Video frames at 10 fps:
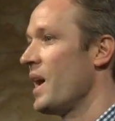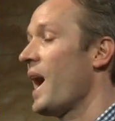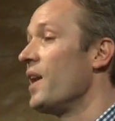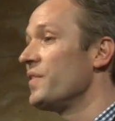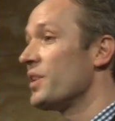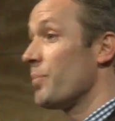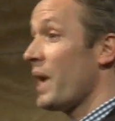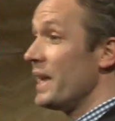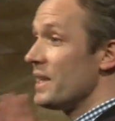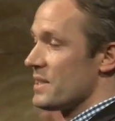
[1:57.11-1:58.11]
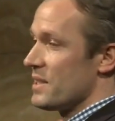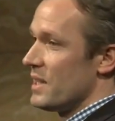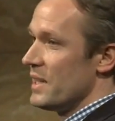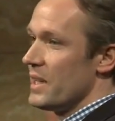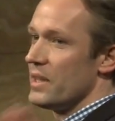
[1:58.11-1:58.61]
After a pilot
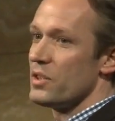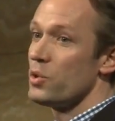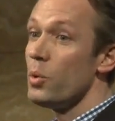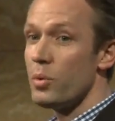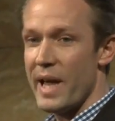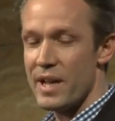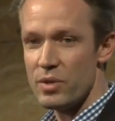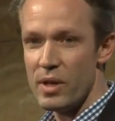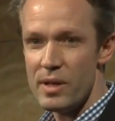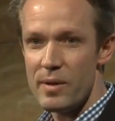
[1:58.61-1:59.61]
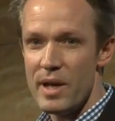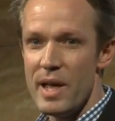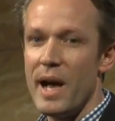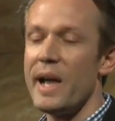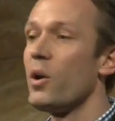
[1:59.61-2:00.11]
study in the Toulon Atoll,
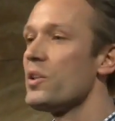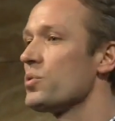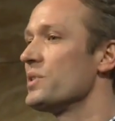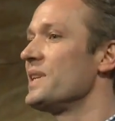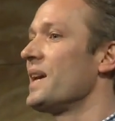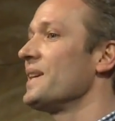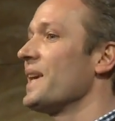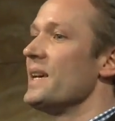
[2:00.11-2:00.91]
I also did other